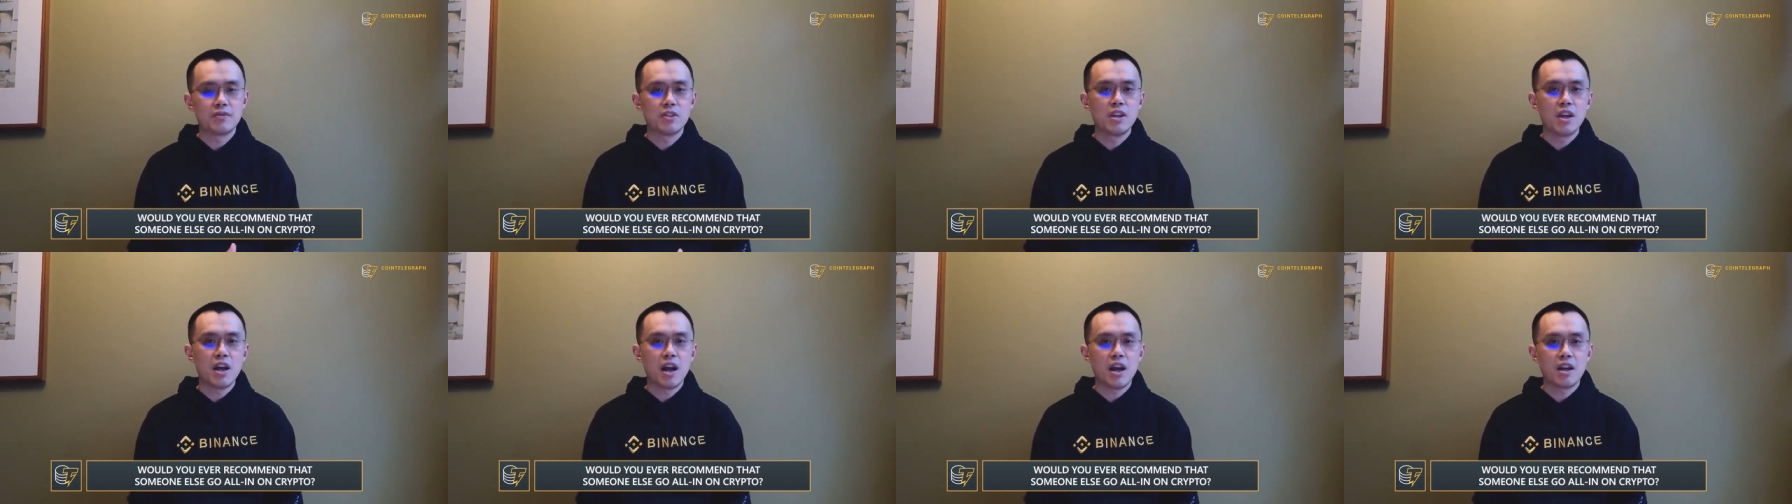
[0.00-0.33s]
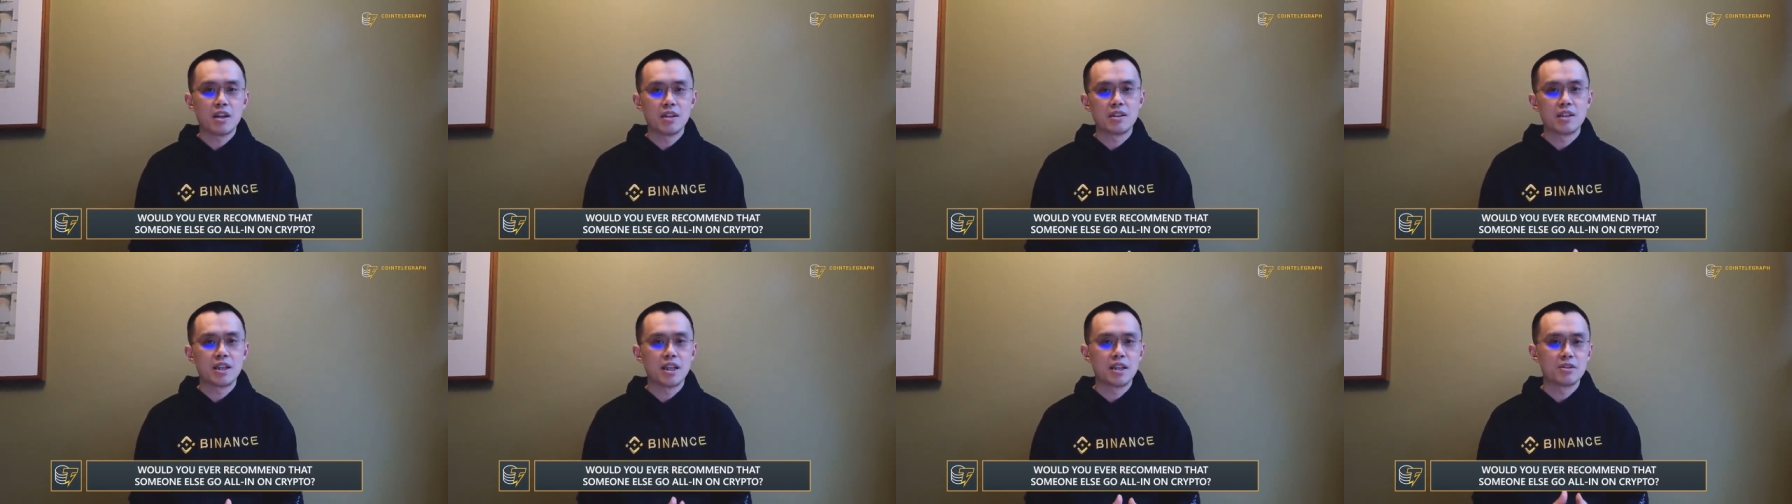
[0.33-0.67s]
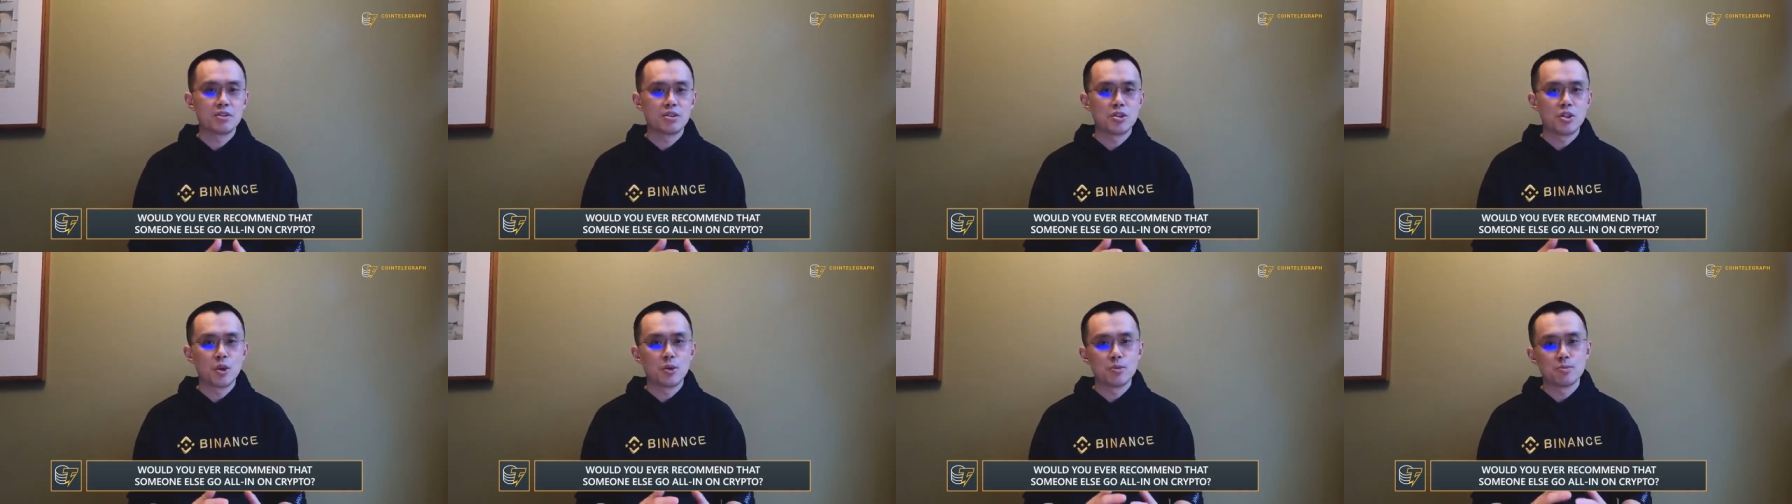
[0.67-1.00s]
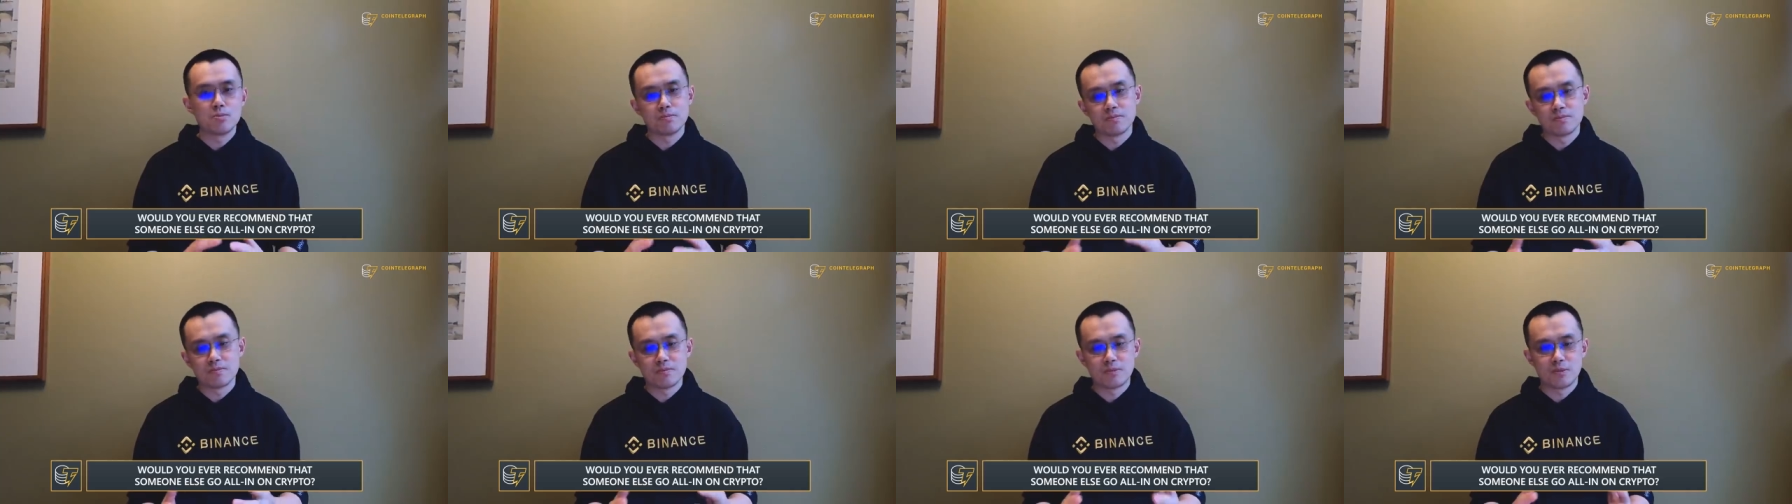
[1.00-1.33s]
If not, then
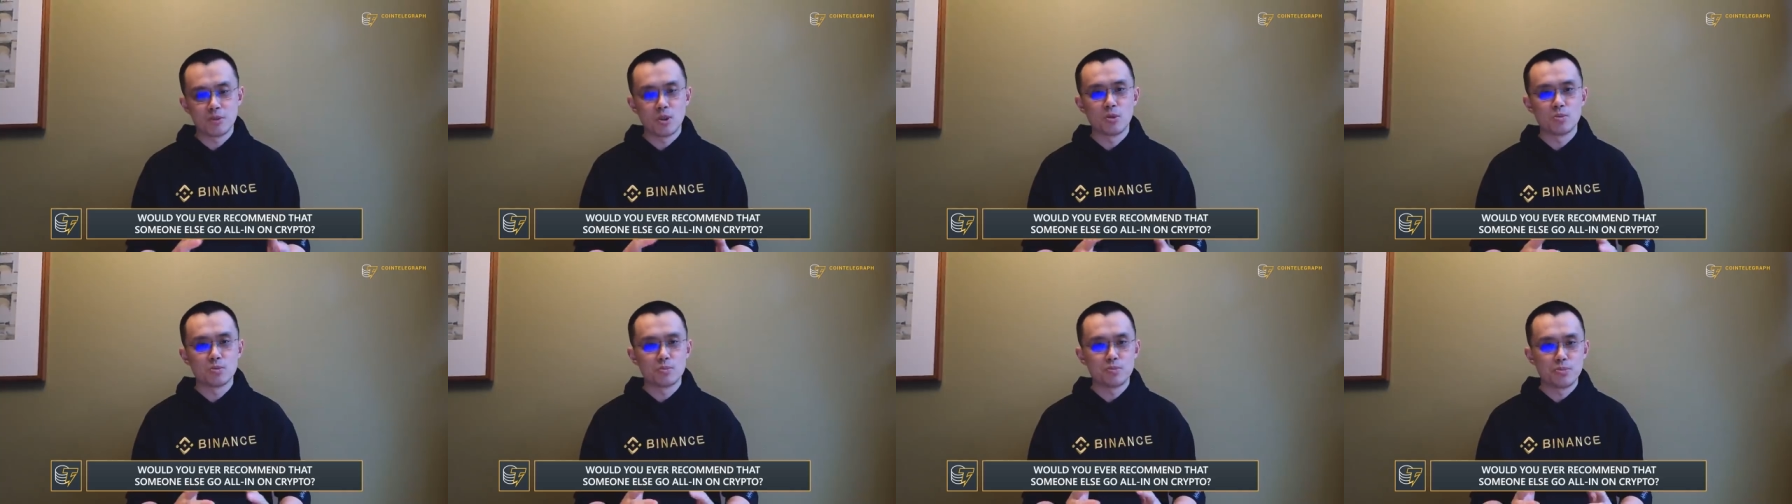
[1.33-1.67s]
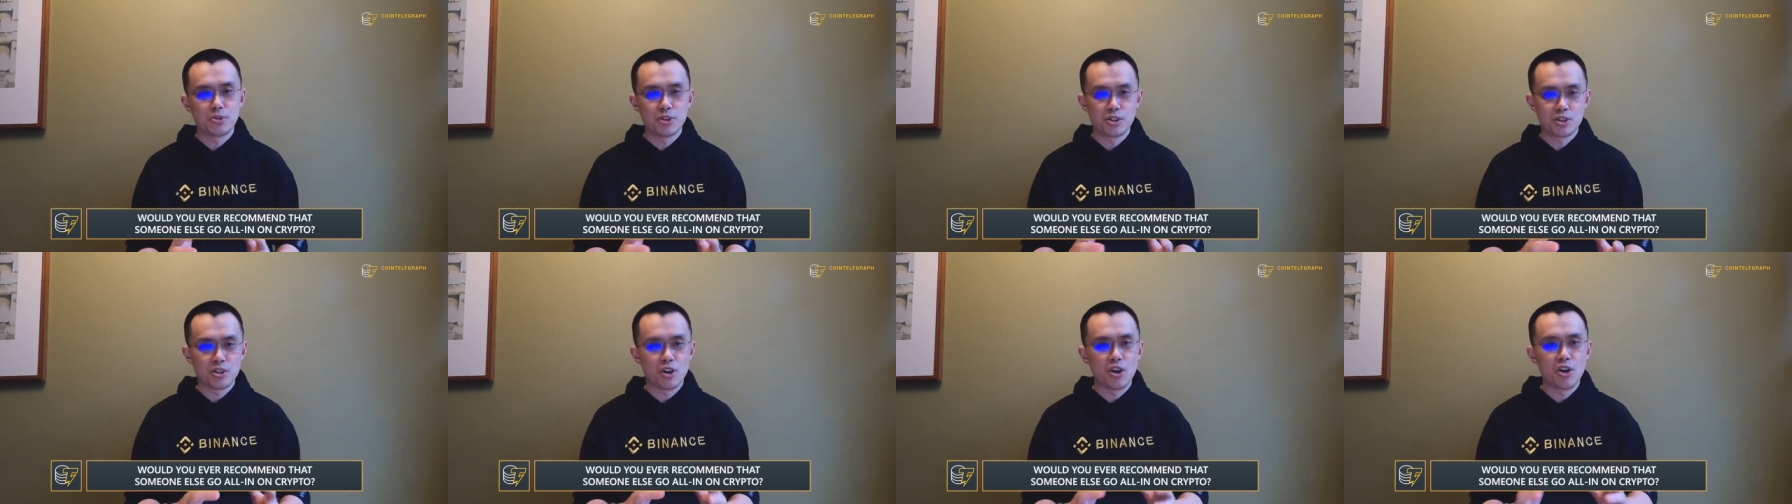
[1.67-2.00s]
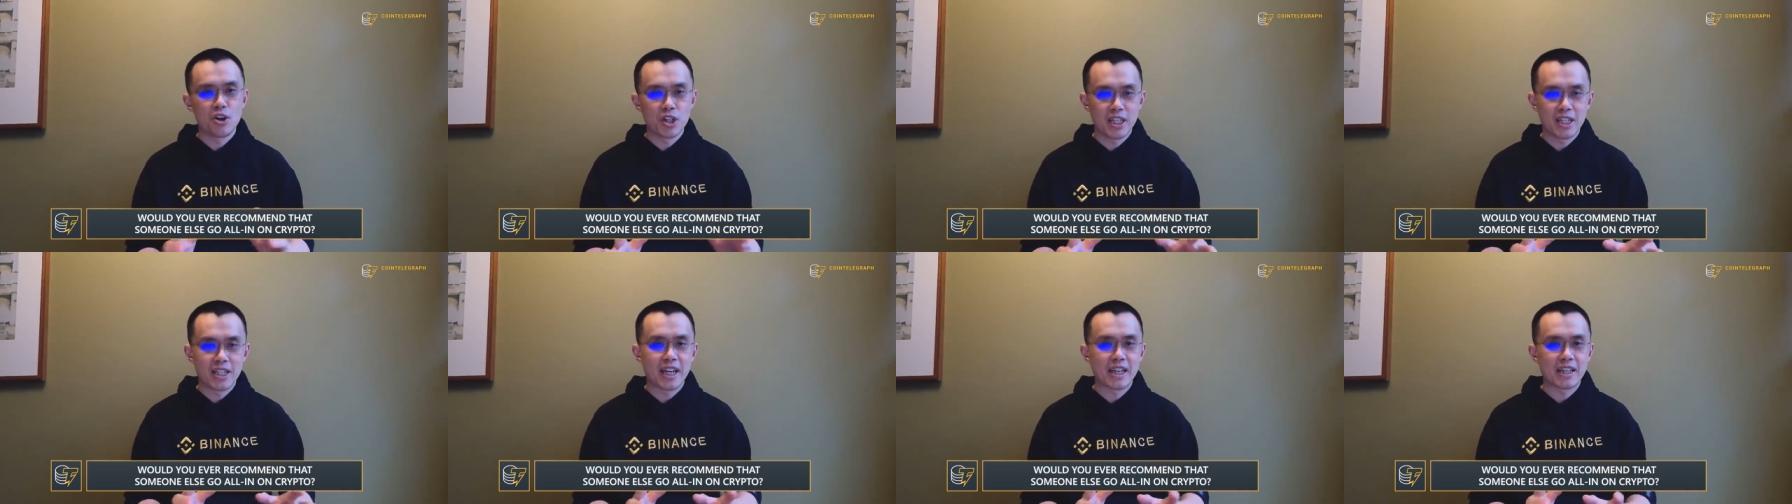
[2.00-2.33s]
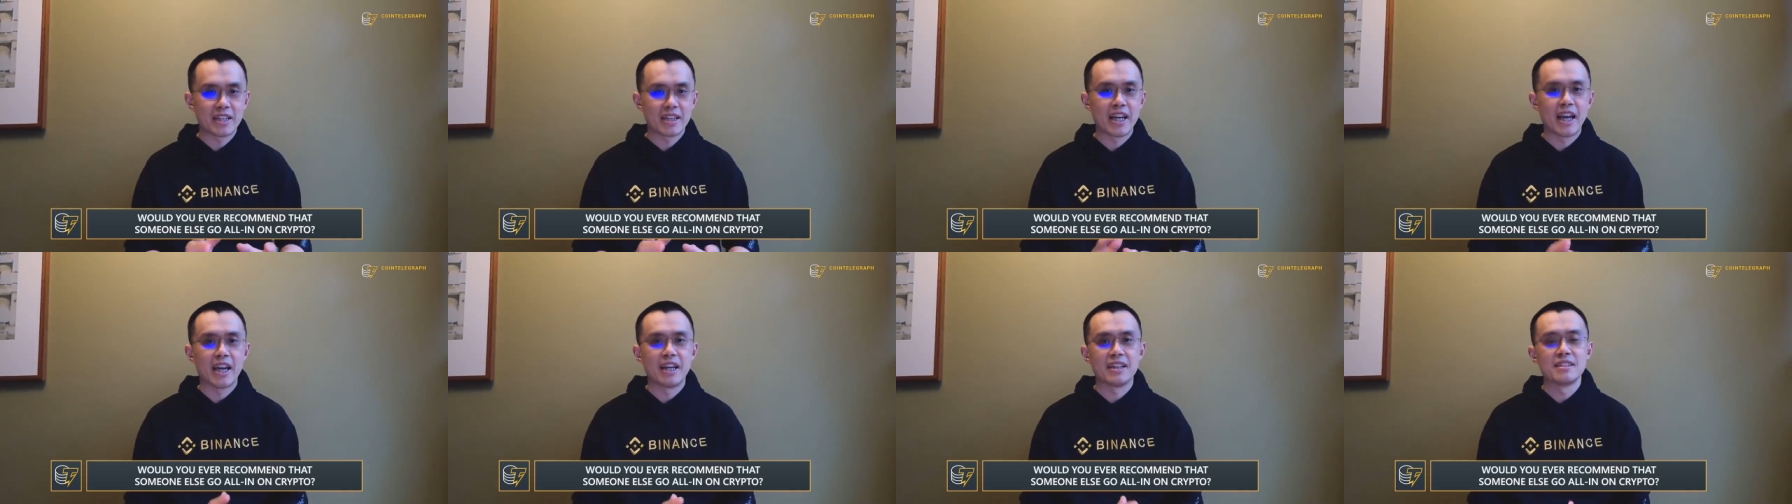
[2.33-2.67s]
don't don't push all in
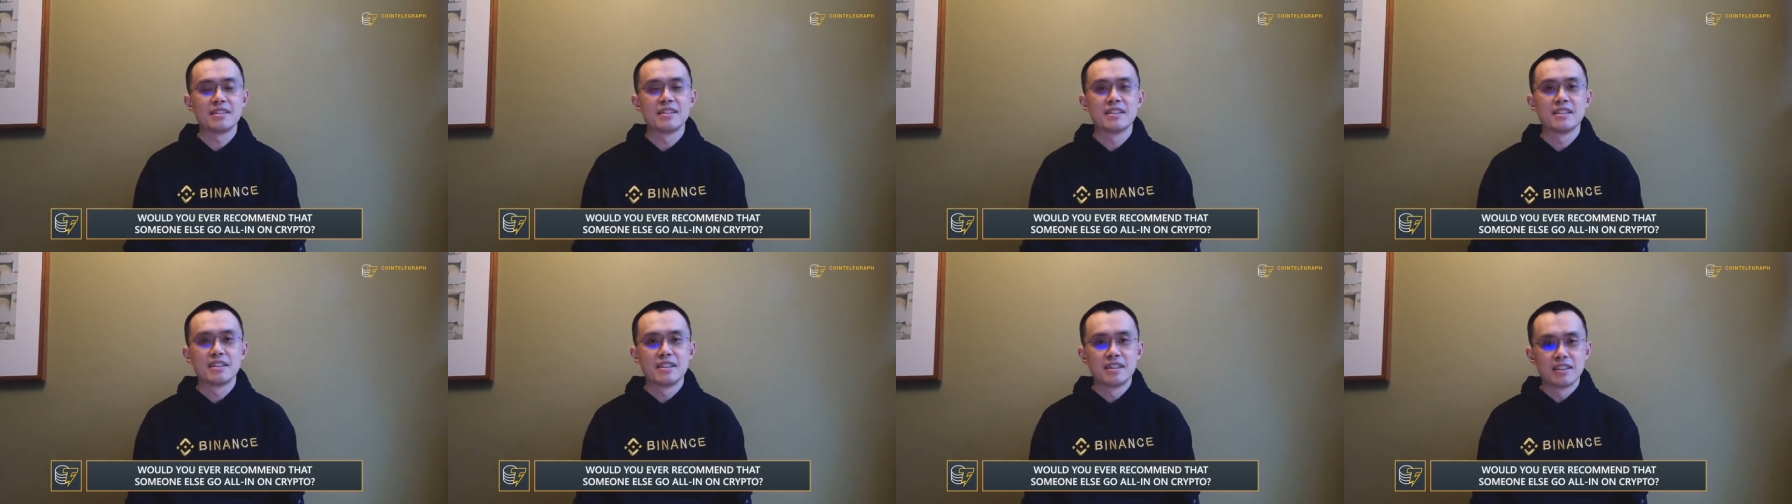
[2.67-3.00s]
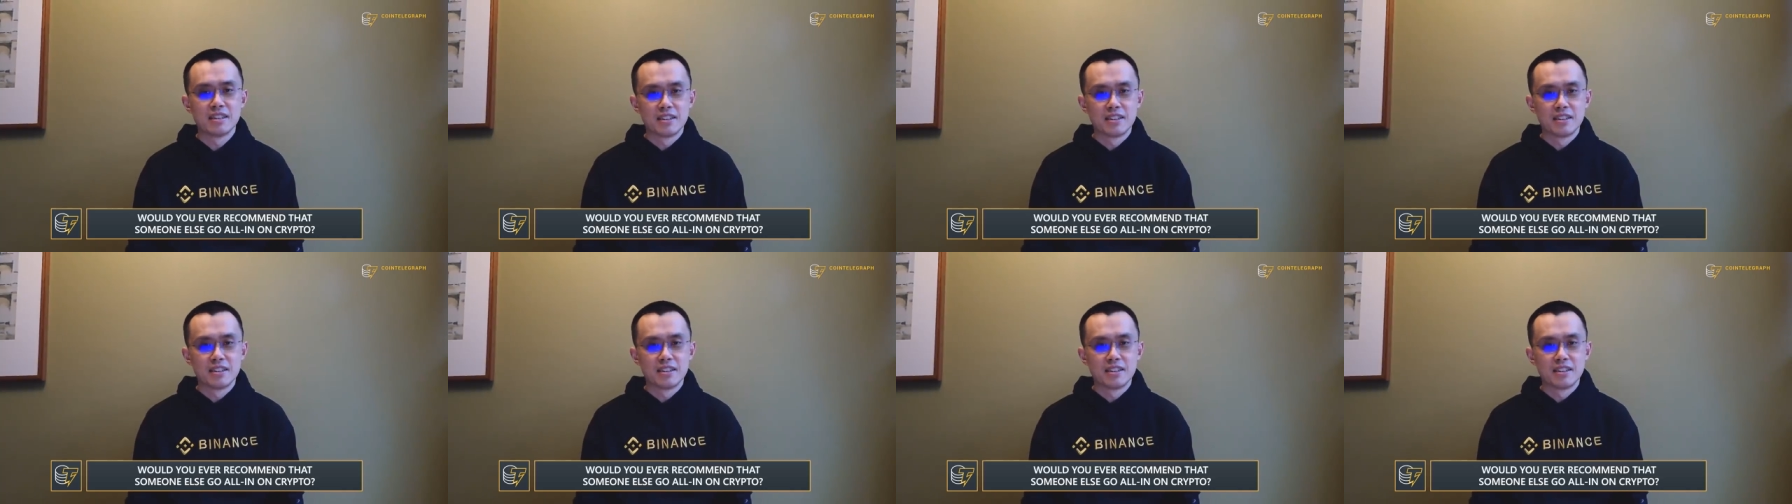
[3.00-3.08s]
like that.